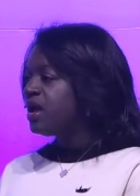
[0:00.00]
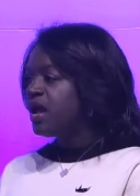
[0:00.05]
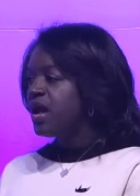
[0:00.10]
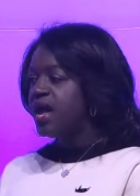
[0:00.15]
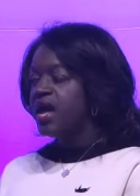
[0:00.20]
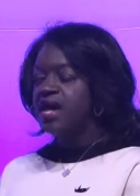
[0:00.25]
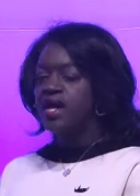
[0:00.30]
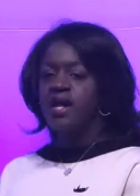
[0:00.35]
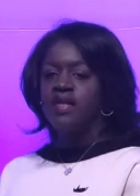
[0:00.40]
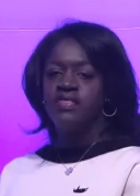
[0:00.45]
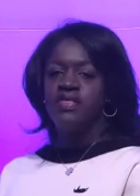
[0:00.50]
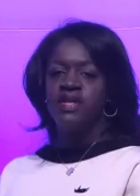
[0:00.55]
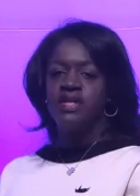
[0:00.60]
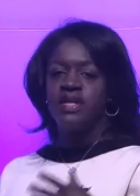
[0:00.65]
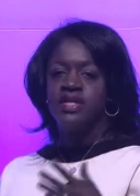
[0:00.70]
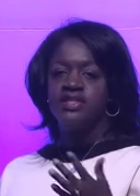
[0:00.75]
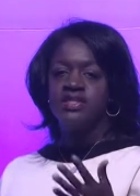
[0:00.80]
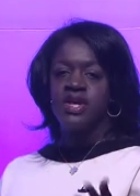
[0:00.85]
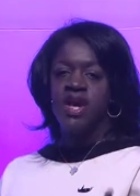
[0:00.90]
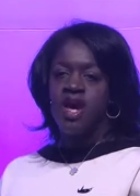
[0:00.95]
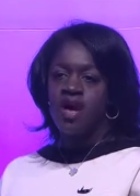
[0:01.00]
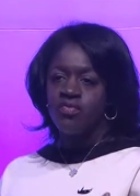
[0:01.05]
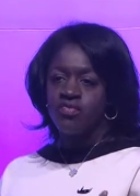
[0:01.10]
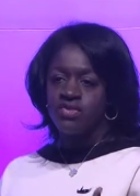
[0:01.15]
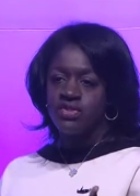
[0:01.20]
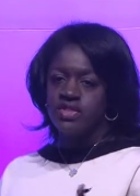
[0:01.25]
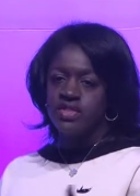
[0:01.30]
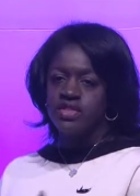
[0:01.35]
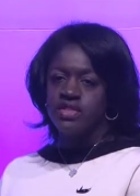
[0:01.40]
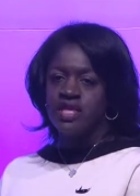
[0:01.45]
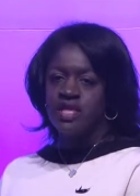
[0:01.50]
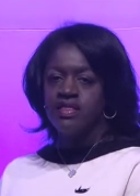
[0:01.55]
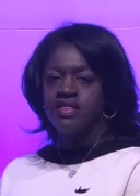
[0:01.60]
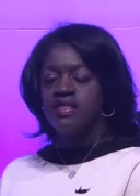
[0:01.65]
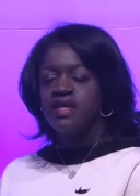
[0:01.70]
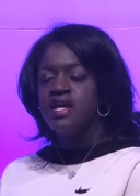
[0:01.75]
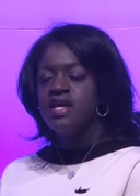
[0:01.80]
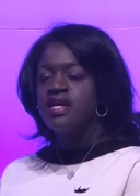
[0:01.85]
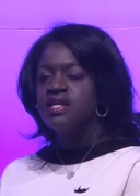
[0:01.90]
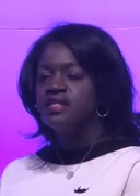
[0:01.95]
And I think it's conferences like
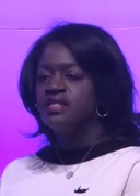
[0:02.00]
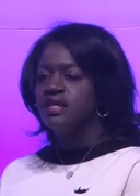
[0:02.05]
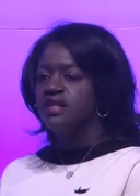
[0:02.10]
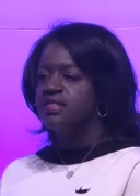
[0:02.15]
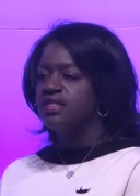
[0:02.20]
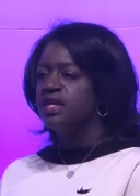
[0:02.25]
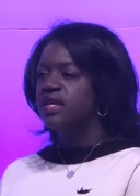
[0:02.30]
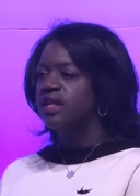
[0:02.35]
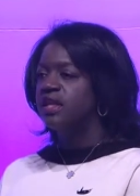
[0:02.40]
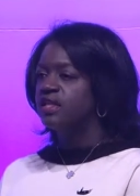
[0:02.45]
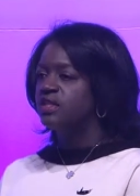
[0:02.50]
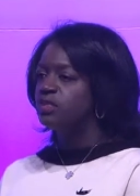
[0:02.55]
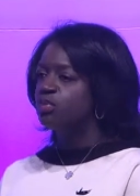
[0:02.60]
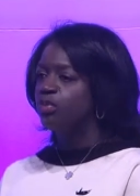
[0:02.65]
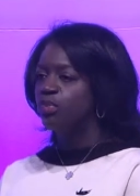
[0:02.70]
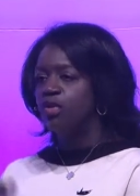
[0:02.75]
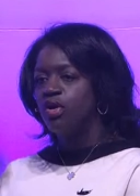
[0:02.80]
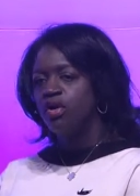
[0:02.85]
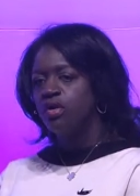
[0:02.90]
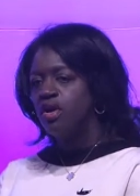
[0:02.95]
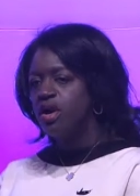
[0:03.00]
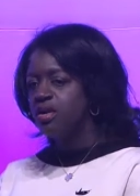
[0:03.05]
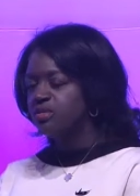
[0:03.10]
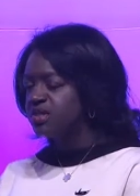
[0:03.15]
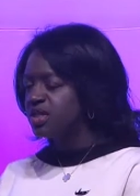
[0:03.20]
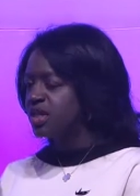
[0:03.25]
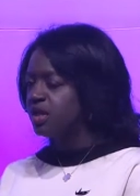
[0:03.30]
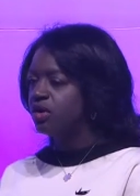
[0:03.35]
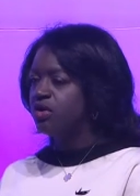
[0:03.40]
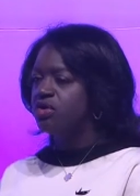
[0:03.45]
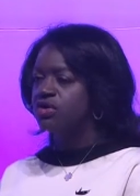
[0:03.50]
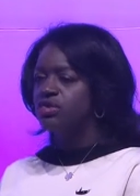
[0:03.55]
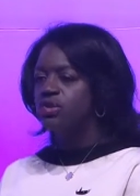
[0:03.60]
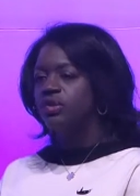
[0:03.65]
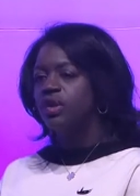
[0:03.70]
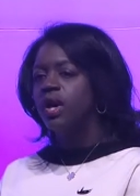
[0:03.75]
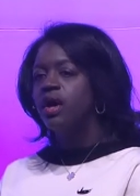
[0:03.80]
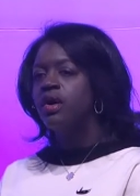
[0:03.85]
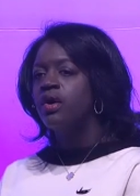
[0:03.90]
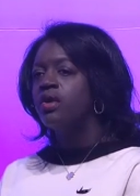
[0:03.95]
this, I think it's programs like Girls Who
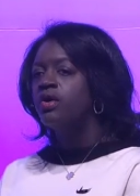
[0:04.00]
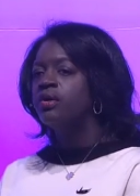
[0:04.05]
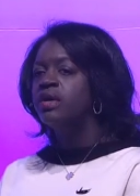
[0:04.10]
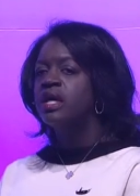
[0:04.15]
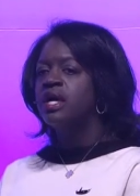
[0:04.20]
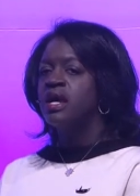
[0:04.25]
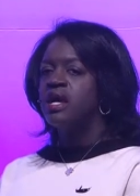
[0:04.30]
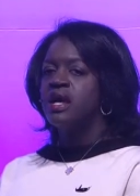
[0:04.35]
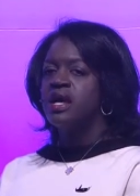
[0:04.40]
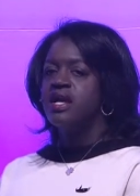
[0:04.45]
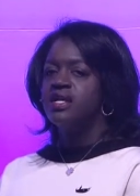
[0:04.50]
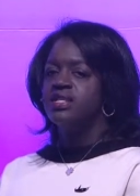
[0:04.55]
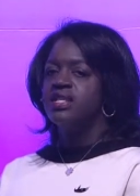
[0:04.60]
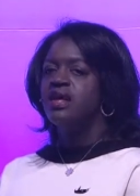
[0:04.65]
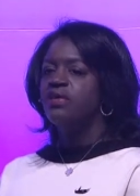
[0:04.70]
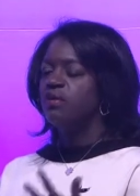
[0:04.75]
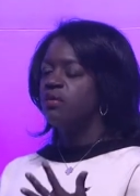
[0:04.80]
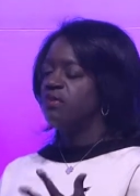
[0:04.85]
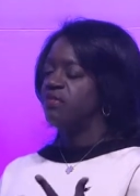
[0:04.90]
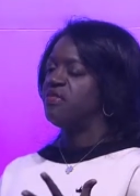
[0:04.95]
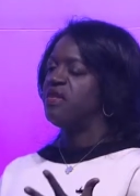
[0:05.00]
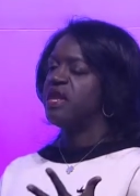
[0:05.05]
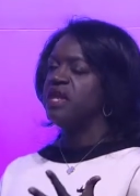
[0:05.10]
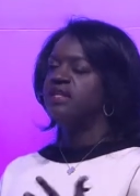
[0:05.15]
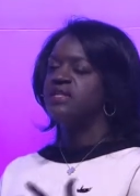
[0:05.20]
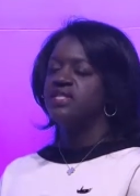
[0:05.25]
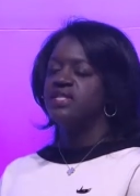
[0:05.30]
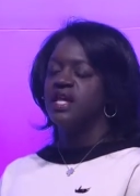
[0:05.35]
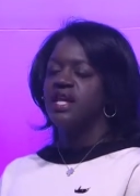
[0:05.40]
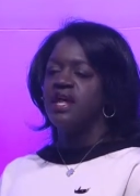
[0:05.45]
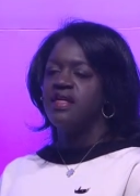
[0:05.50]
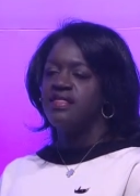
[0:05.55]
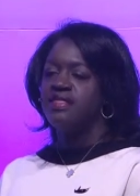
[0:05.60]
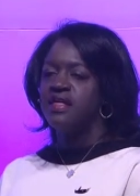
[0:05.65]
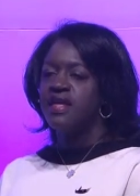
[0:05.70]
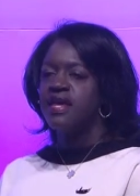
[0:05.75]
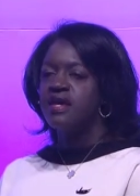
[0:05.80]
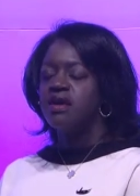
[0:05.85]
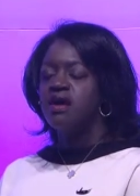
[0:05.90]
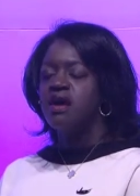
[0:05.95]
Code, it's other things that I
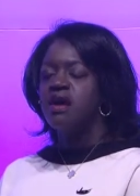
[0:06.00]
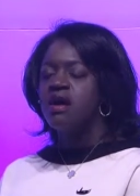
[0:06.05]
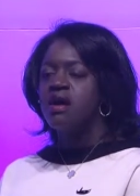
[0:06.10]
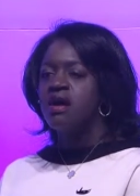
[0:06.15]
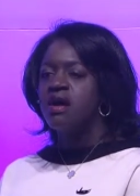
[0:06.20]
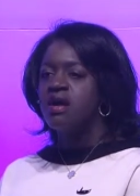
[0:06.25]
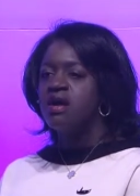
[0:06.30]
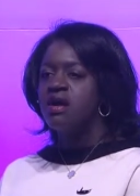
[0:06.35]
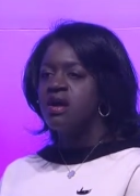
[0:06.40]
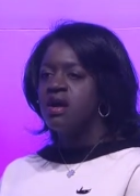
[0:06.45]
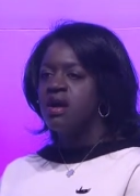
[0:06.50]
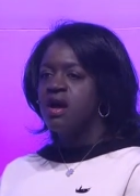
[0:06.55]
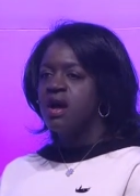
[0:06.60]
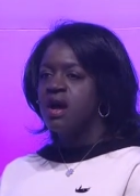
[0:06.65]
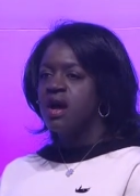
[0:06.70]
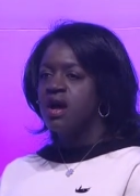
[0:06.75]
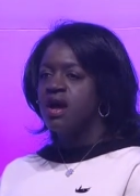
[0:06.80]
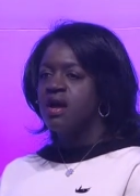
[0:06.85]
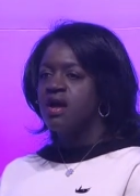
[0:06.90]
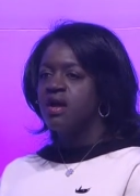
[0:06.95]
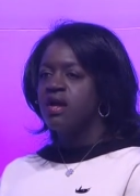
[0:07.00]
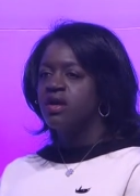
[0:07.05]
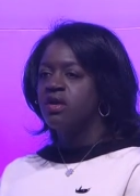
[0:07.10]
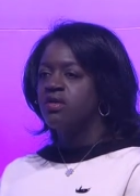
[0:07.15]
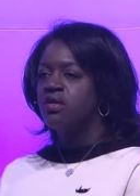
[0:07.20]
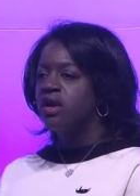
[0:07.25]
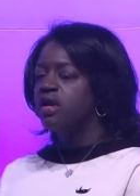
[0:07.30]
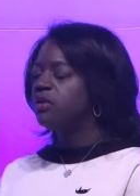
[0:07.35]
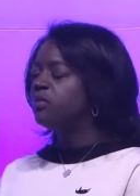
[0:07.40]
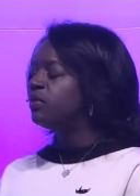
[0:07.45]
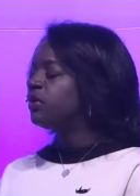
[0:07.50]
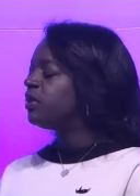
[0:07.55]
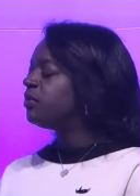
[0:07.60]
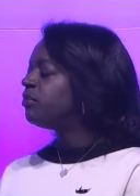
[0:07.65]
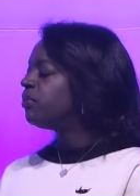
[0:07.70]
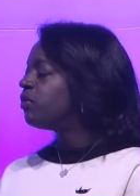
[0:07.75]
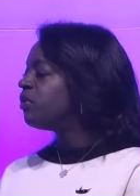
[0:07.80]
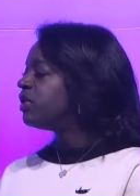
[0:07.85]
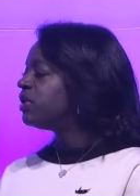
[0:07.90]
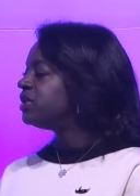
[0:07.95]
think are uh, incredibly
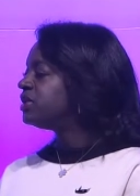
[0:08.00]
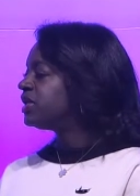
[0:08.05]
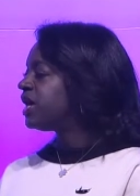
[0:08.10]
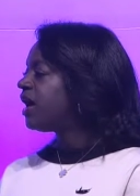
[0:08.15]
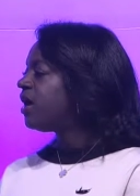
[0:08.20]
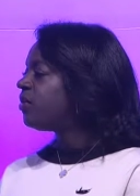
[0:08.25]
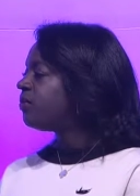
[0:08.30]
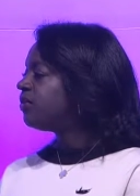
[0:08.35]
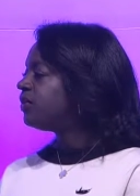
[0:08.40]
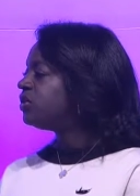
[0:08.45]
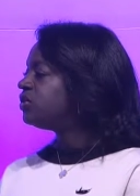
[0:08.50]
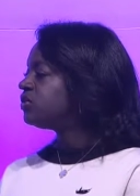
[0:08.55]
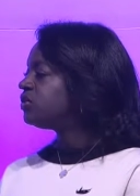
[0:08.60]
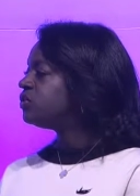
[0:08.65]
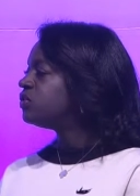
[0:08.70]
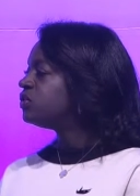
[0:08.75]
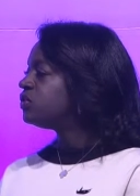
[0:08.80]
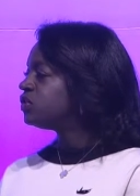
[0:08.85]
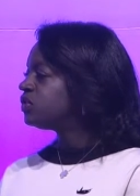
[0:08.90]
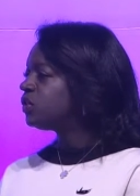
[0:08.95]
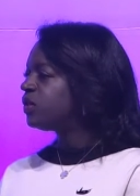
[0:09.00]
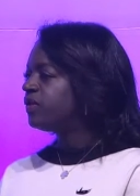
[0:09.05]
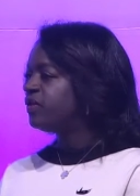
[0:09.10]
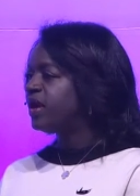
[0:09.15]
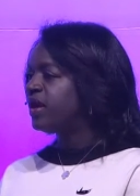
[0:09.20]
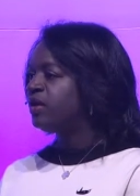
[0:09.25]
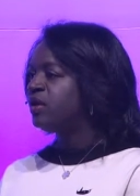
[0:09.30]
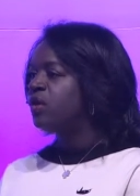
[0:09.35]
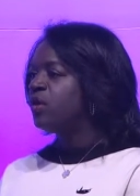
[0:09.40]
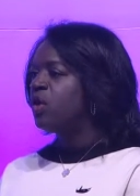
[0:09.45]
important to helping to ensure that